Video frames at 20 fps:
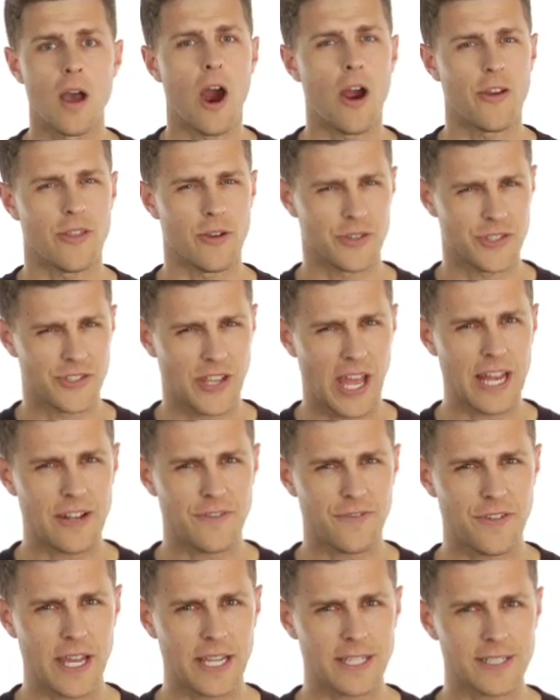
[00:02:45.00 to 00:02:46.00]
Are there side
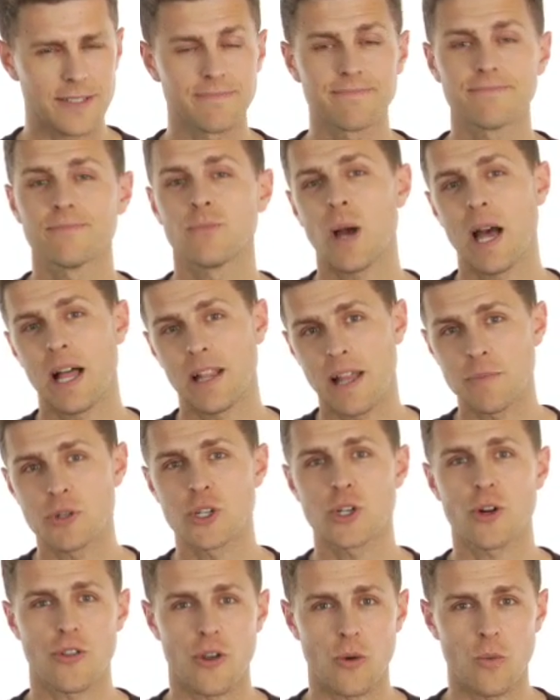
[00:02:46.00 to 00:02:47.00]
effects? Well, I'm
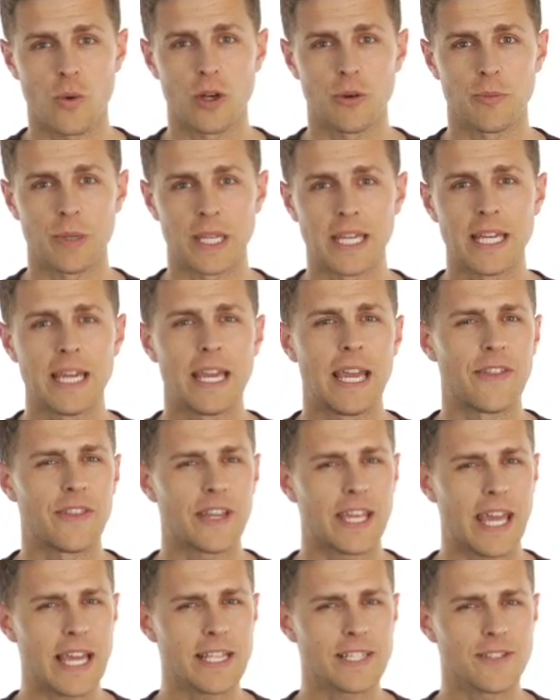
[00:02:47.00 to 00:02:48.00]
sure there will be. In
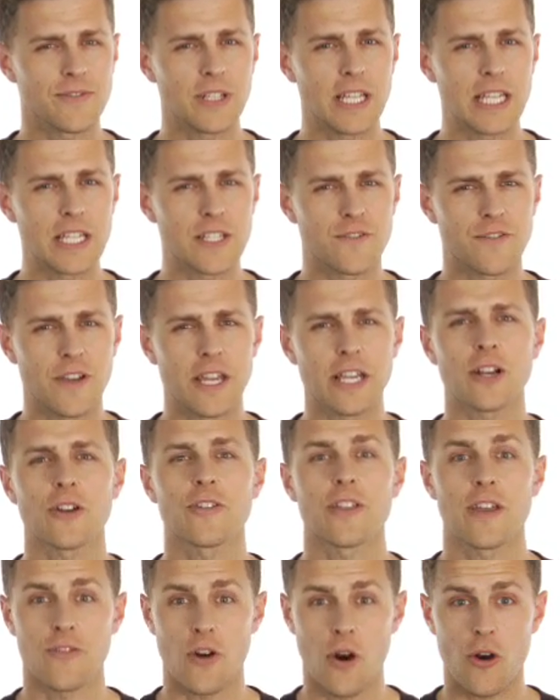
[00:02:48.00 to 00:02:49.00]
the case of Lee's
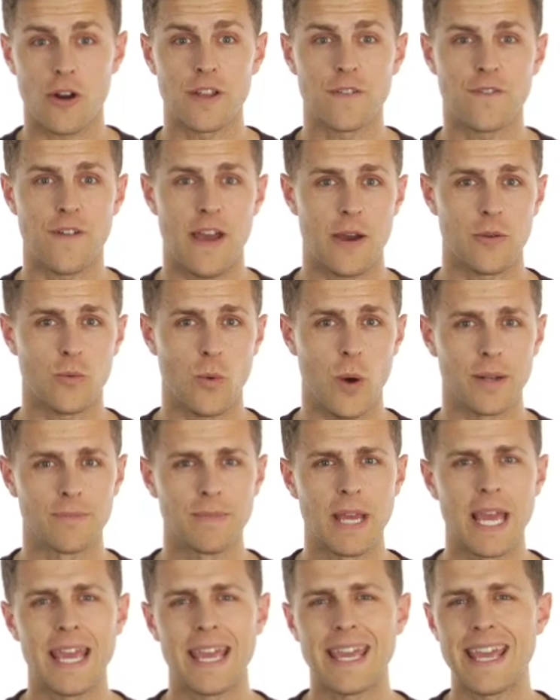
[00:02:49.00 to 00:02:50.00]
finger, they've already found one.
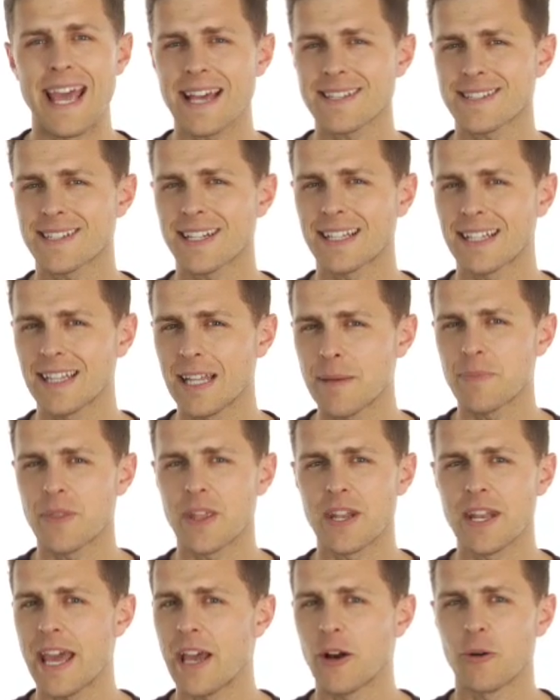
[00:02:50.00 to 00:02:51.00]
He has to clip
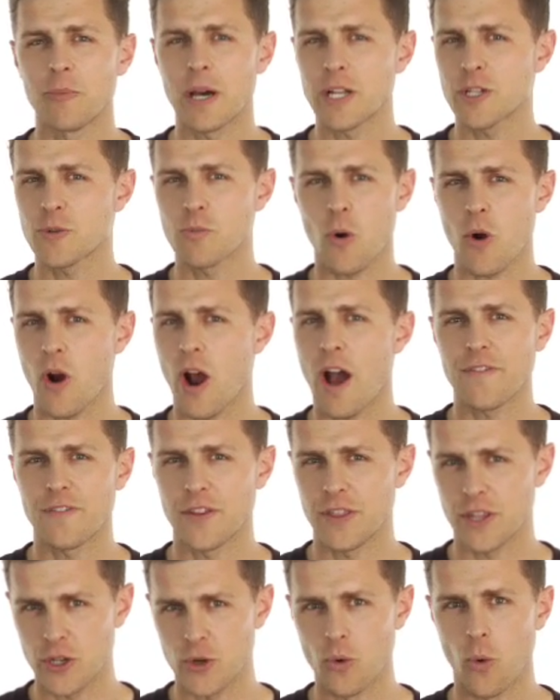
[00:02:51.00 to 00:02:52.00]
the nail much more
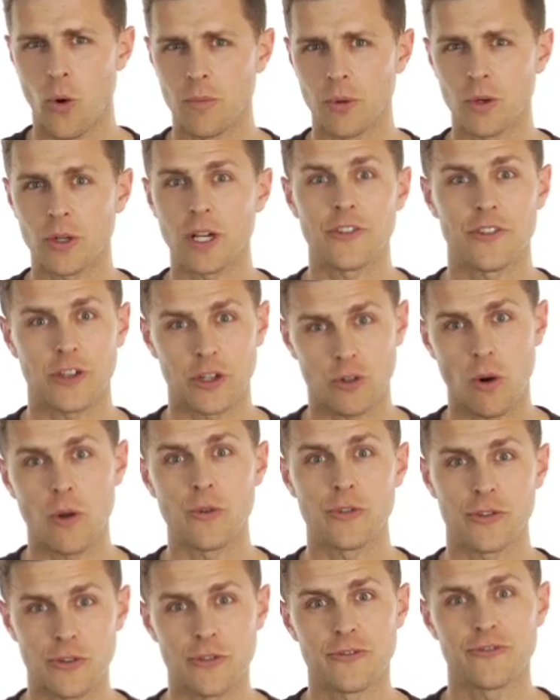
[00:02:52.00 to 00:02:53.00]
often than normal because it
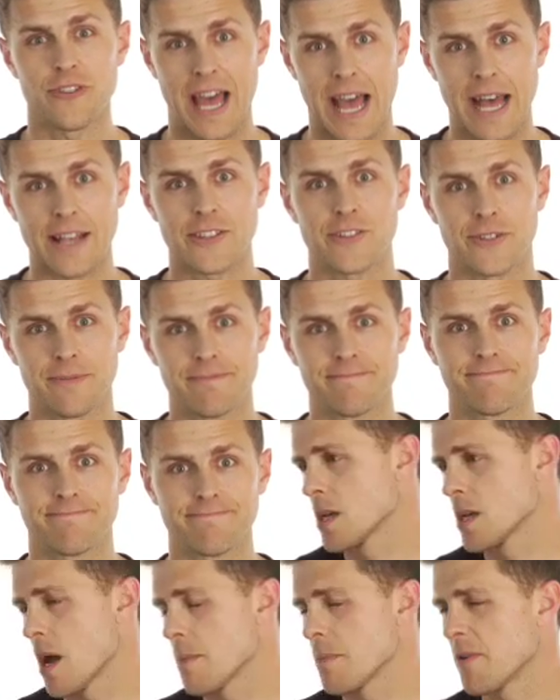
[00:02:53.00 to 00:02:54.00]
grows too fast.
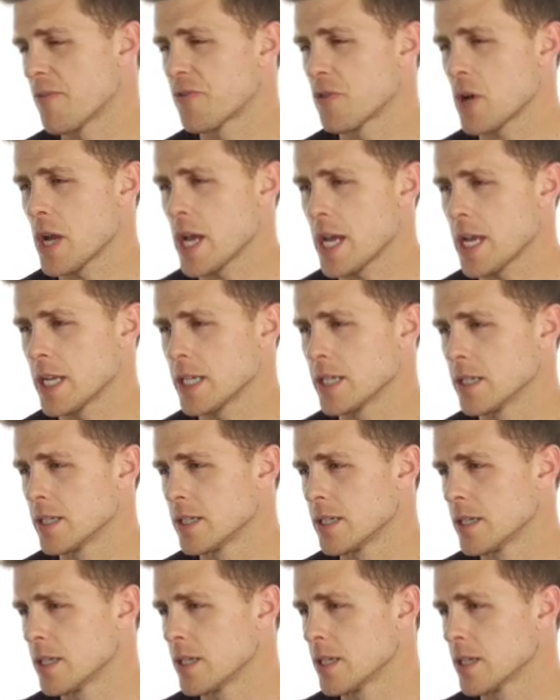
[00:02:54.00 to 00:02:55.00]
I'm afraid
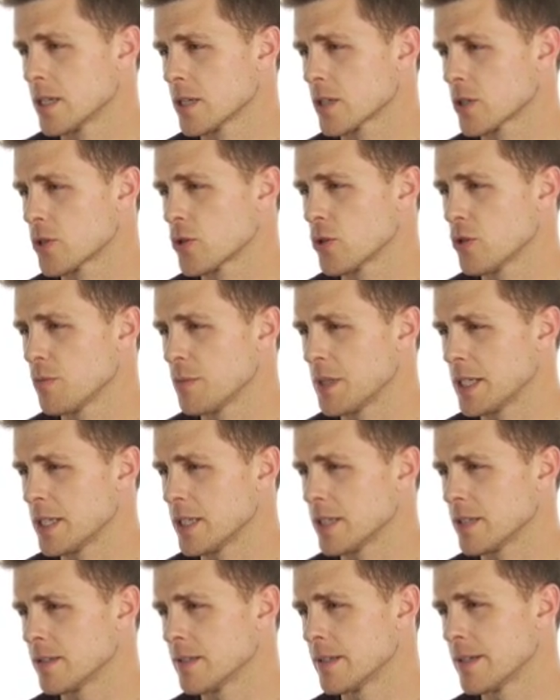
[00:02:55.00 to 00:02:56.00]

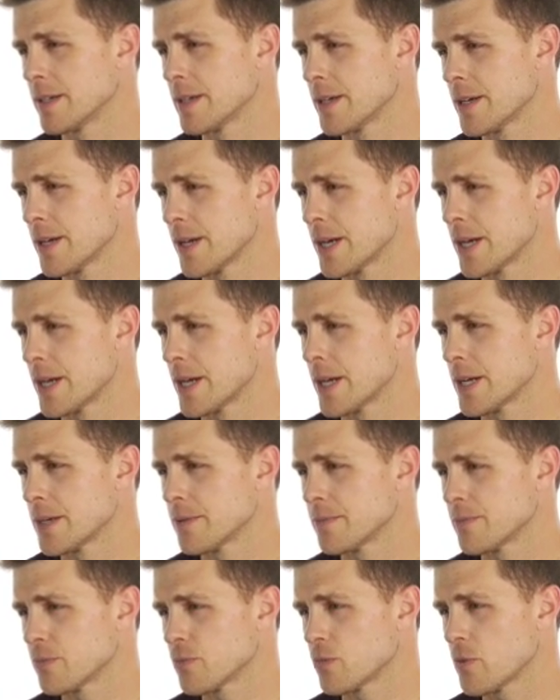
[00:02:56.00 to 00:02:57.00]
crewman
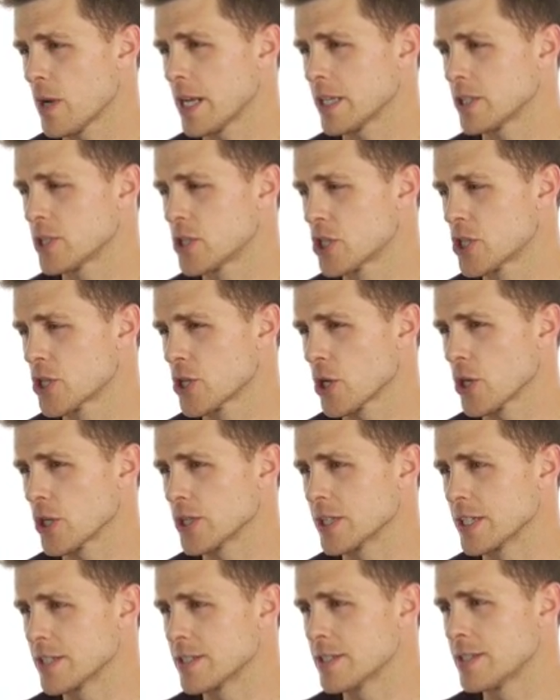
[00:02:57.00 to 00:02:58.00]
red
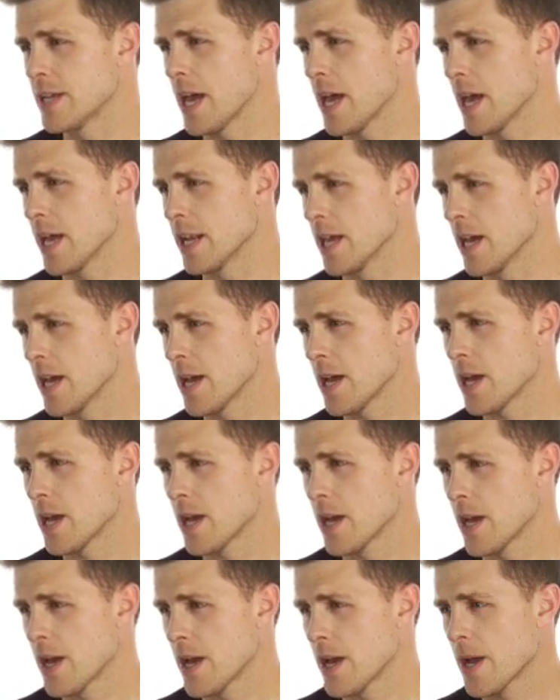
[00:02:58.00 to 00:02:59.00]
shirt is dead.
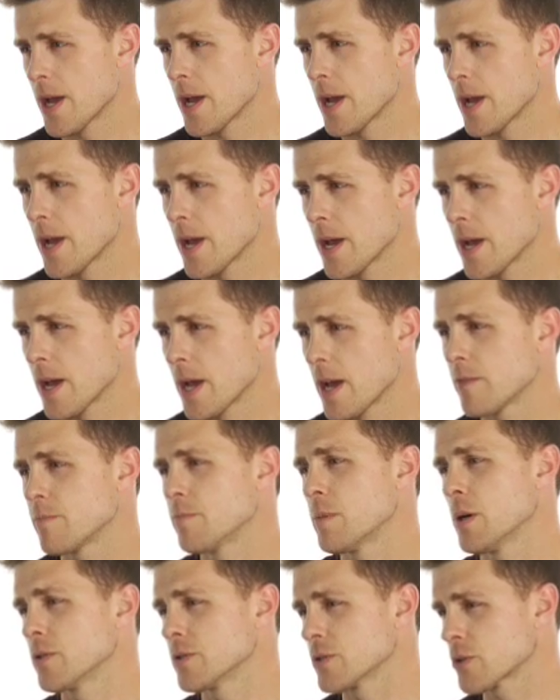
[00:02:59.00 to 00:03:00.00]

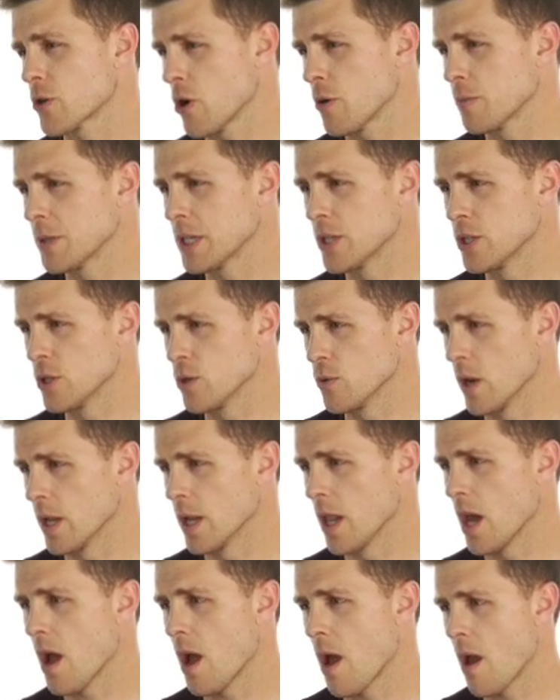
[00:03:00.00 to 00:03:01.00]
Have Bones grow me a new
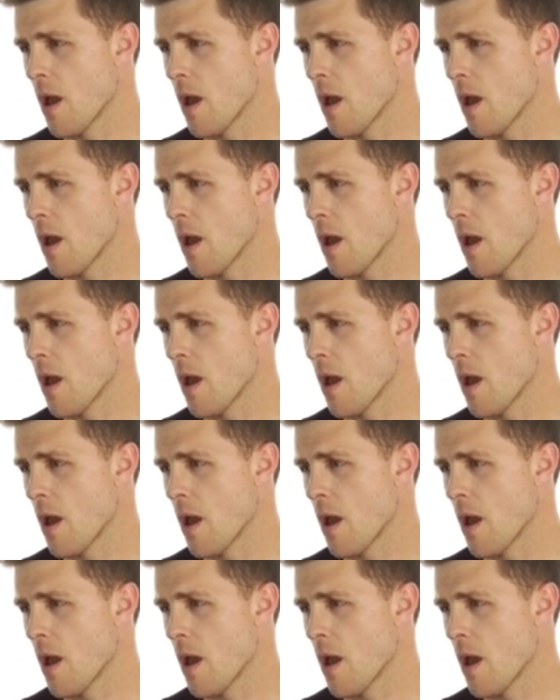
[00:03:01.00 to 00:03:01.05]
one.